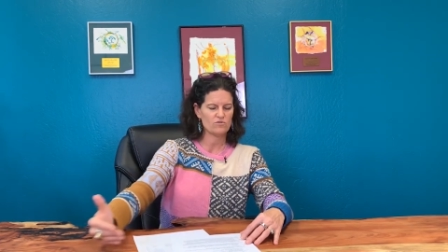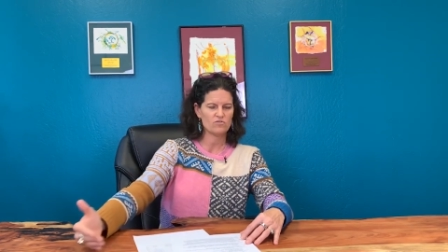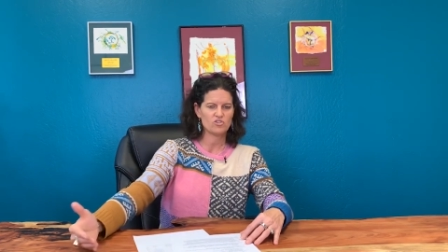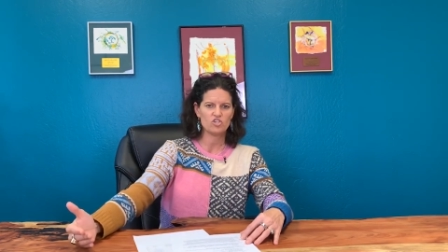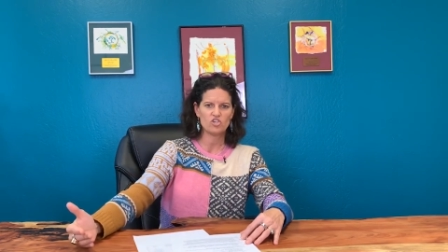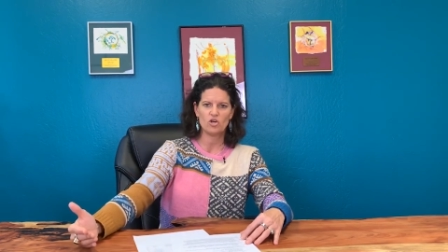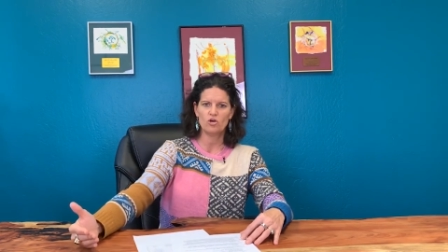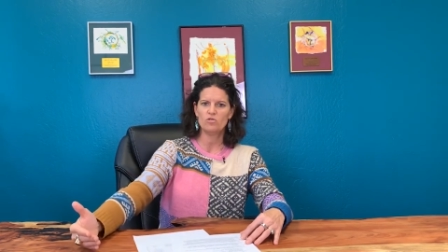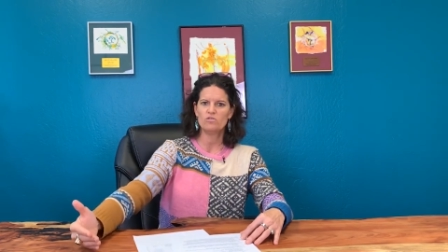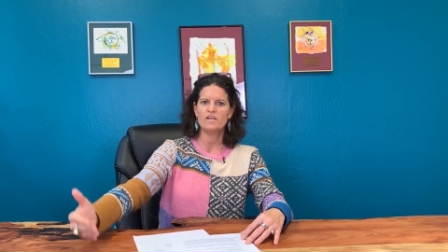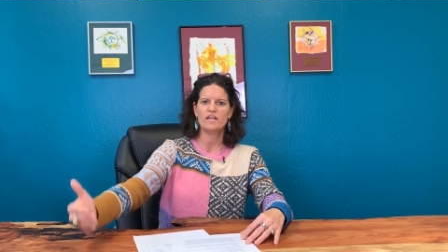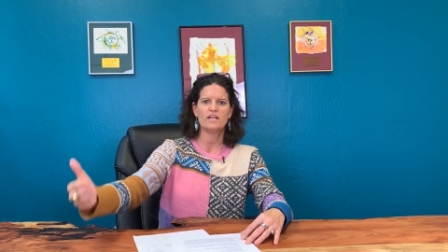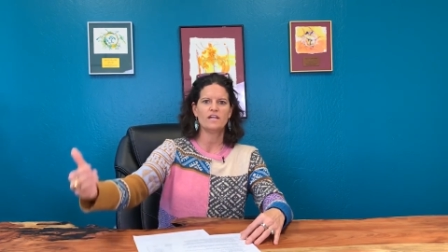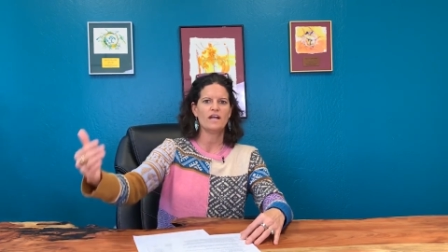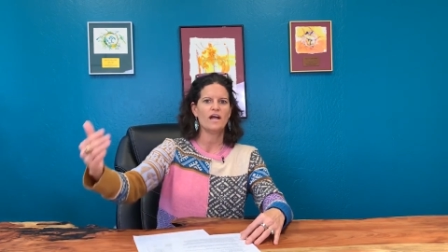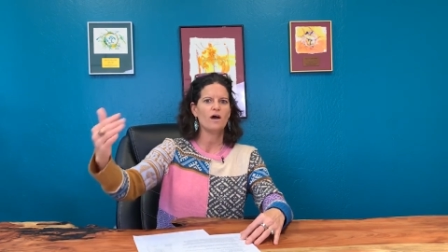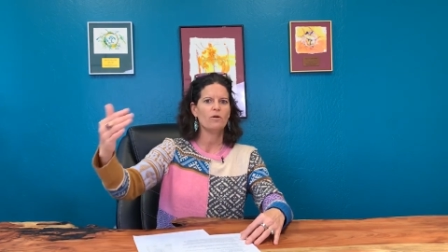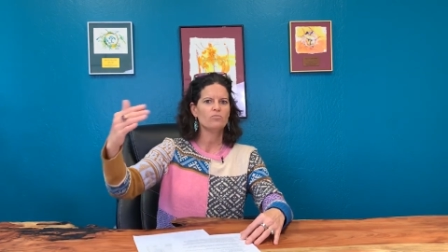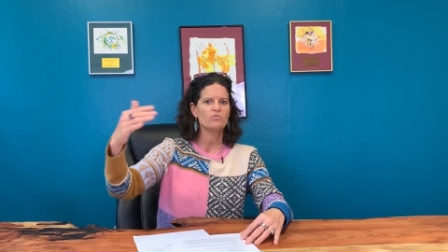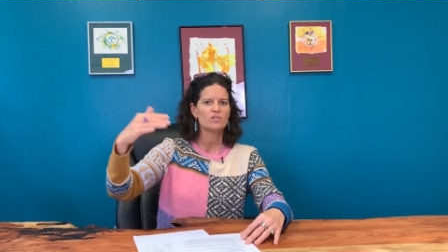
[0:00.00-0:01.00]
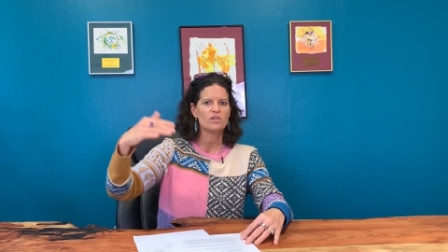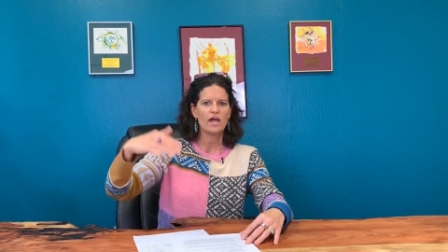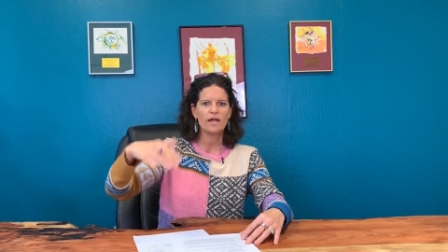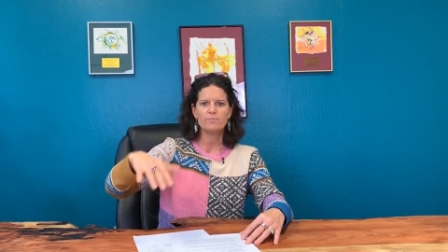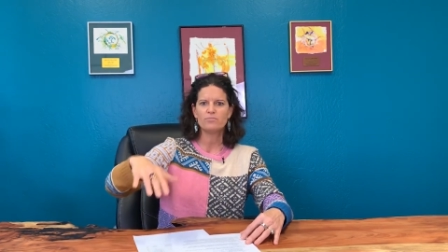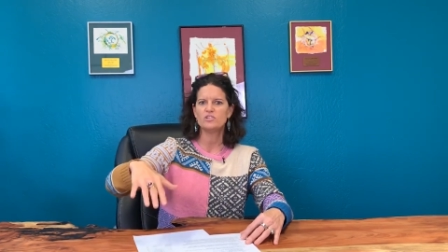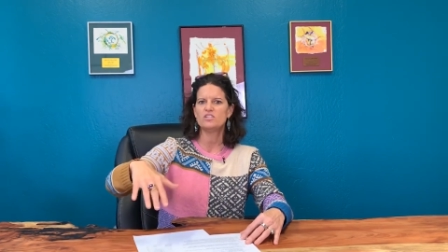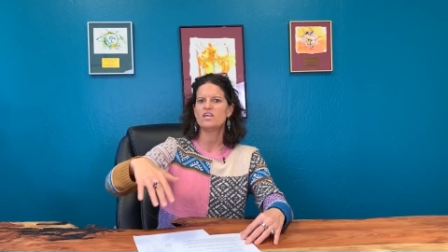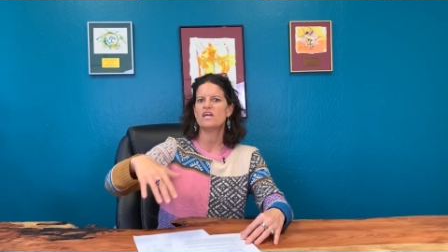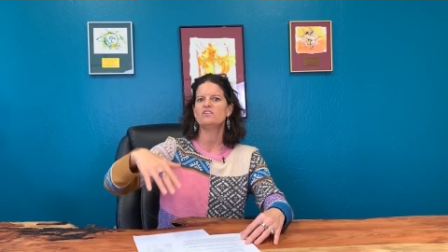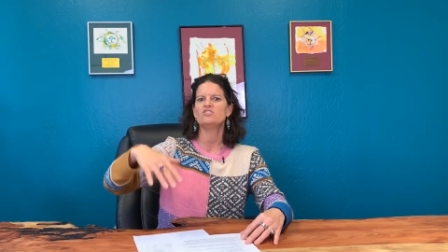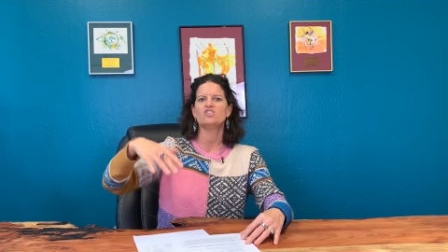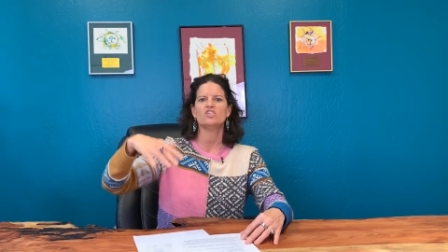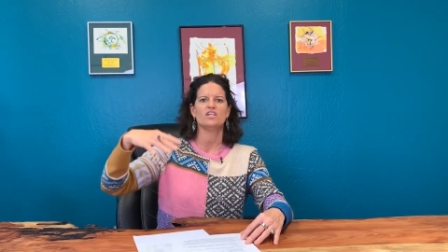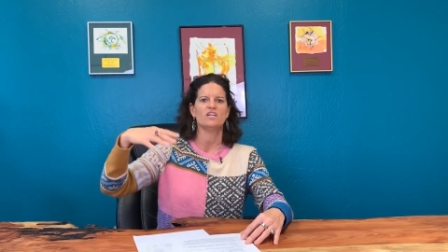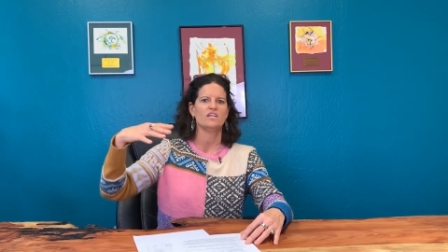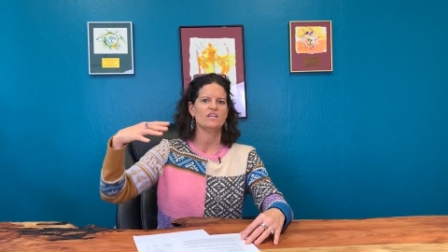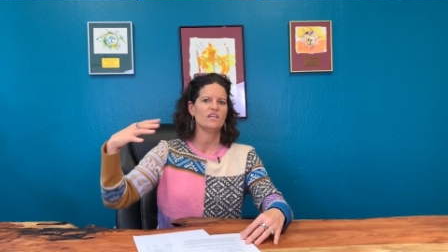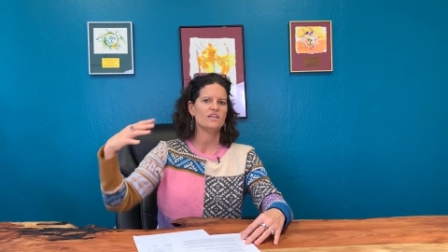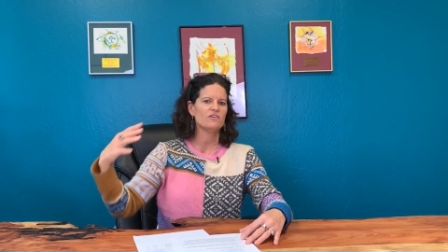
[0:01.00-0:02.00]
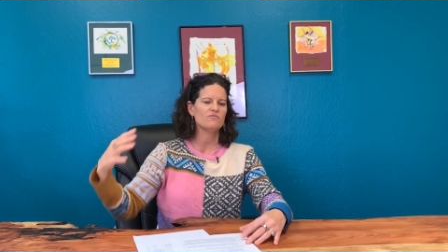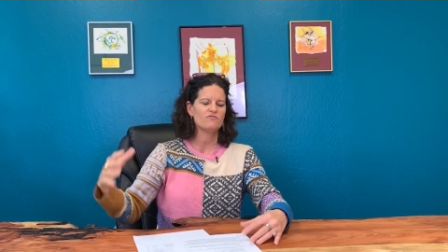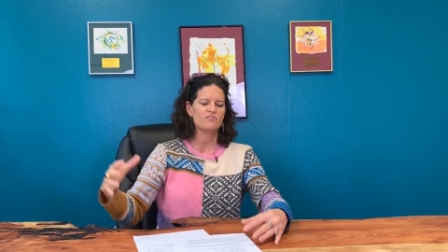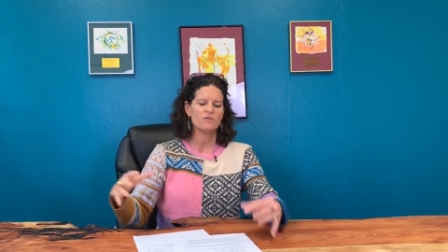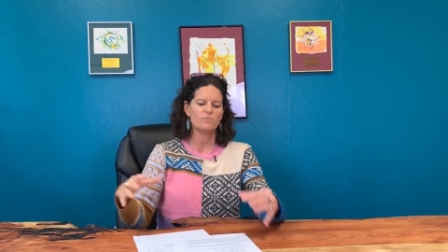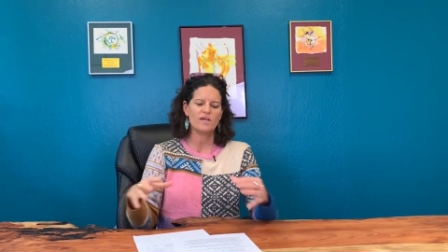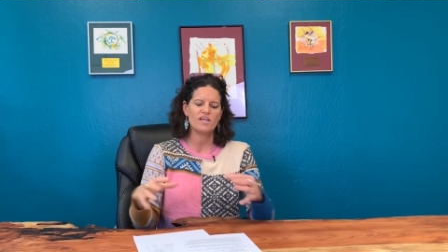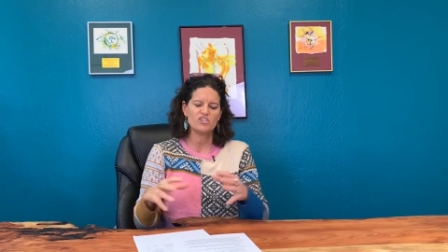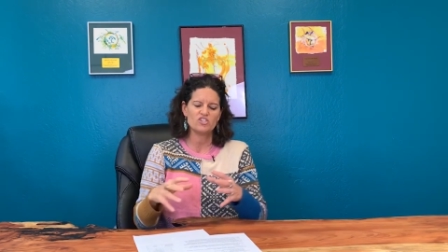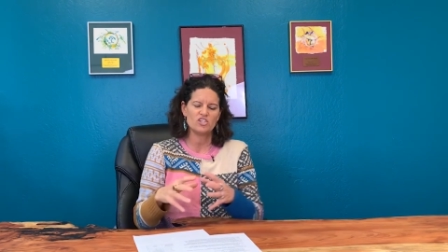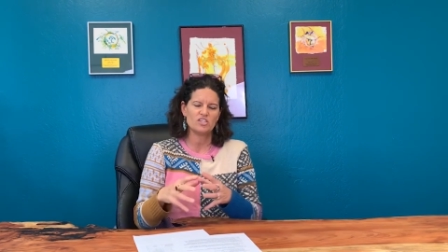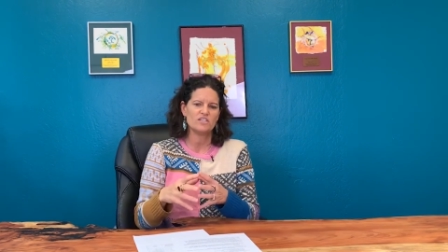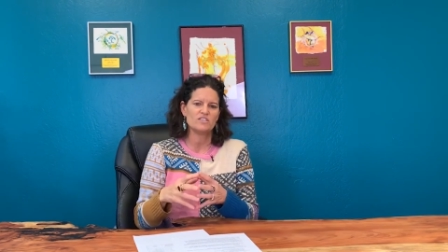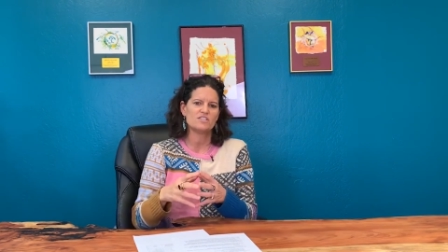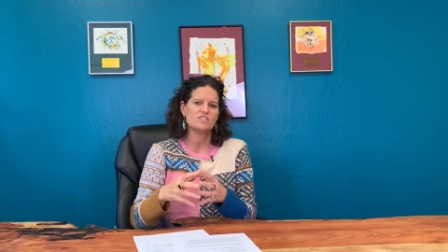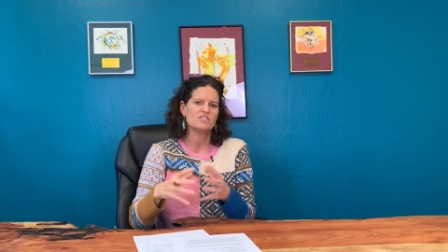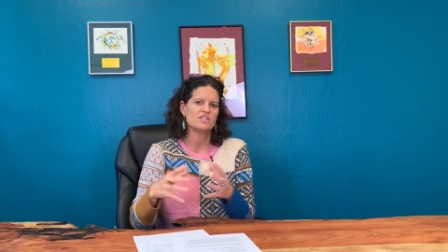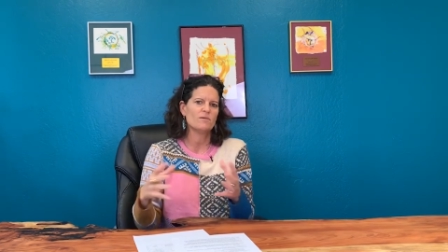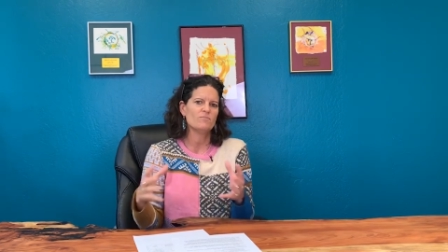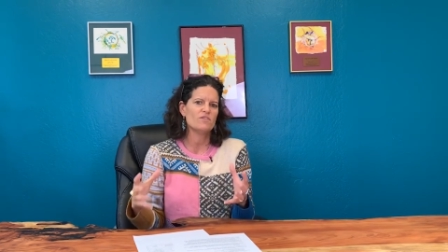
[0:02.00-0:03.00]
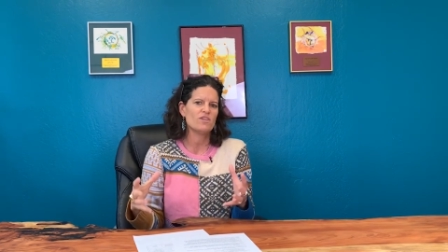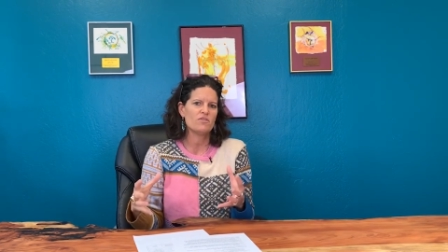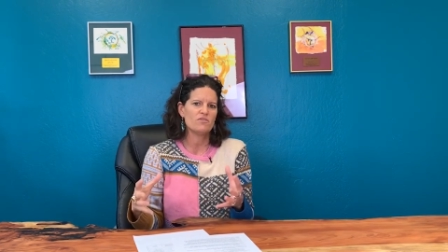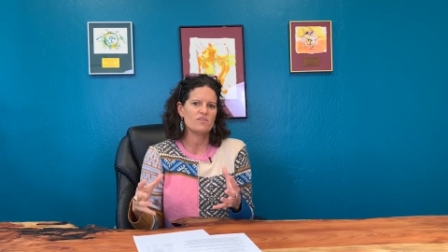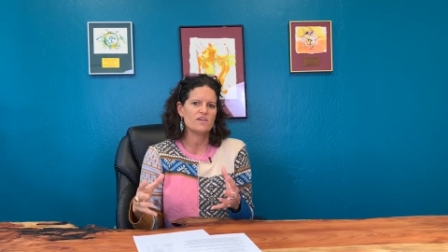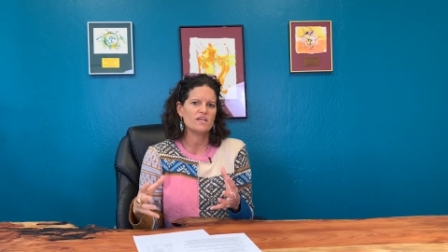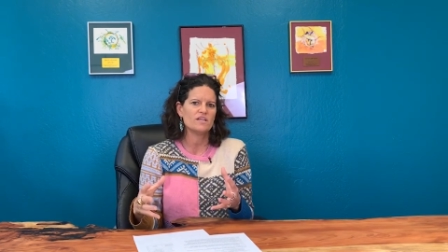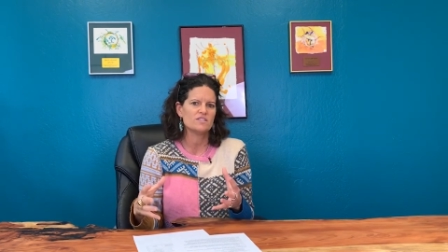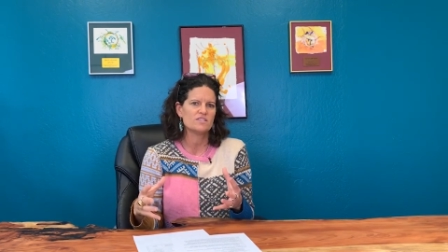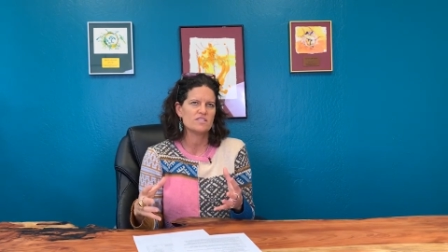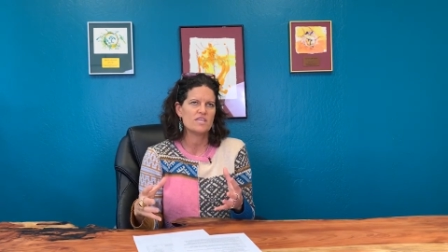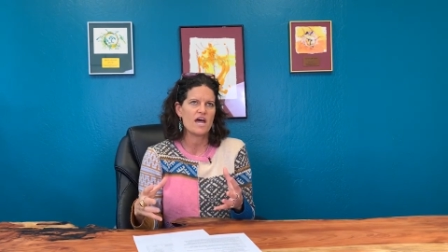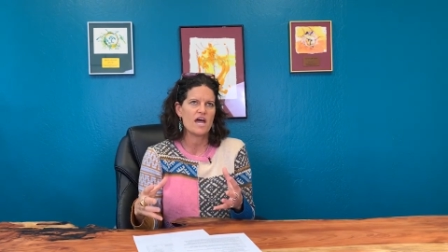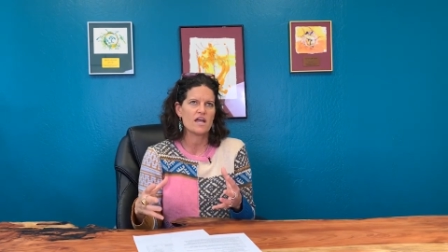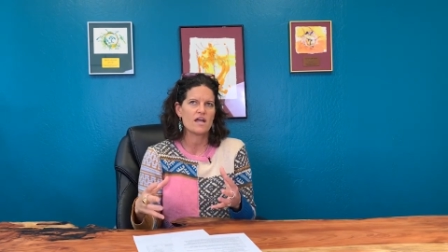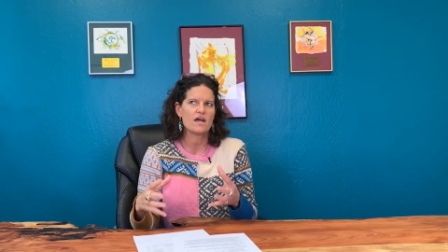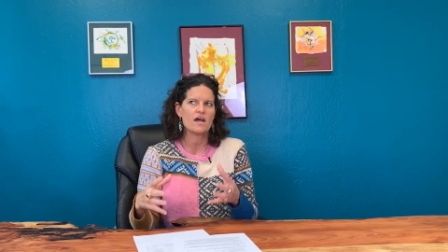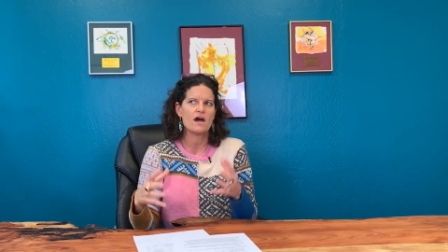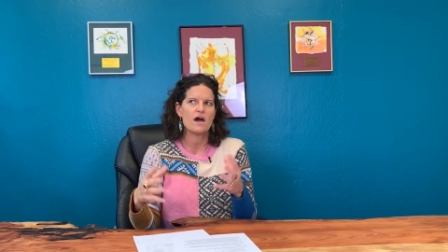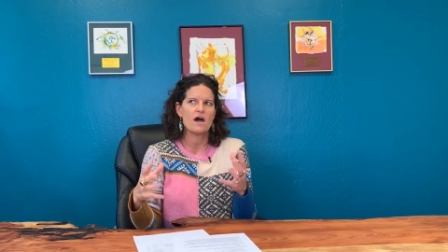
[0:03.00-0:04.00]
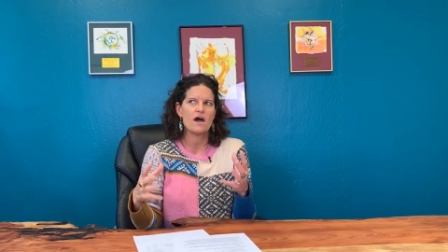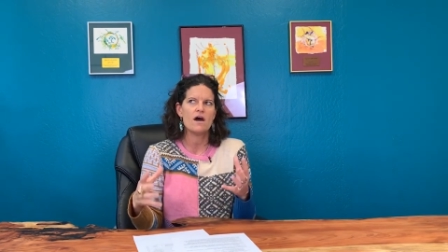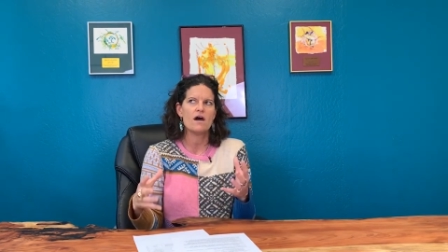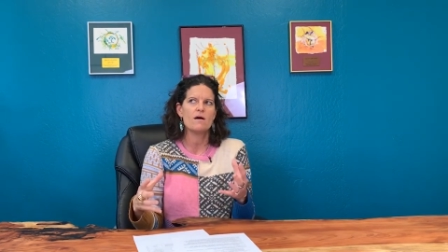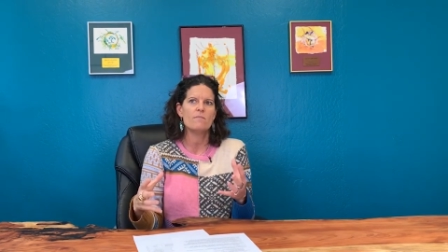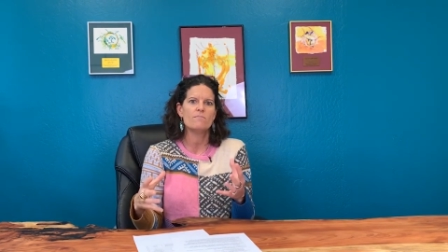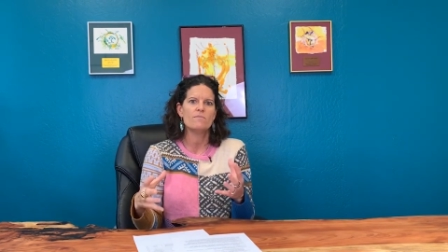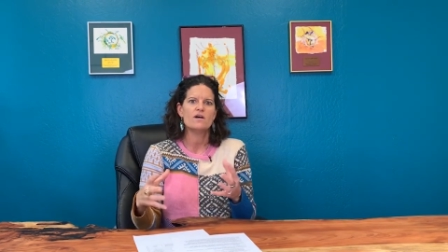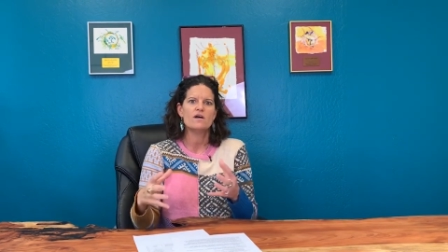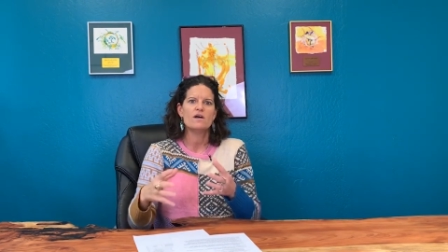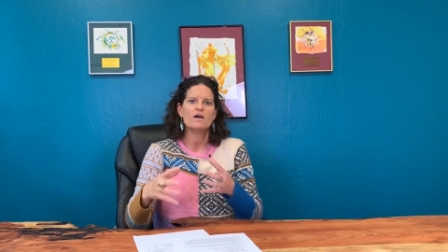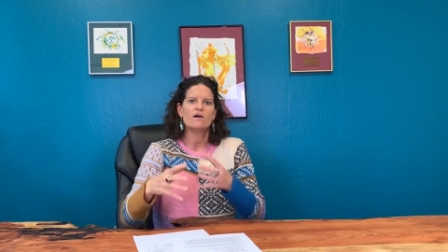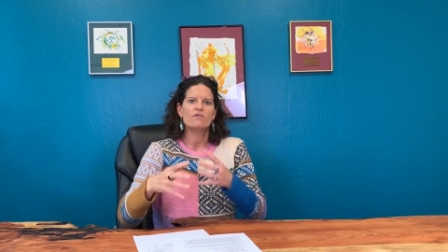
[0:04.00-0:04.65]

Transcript: showed that it helped with hypertension and inflammation and some of the things that come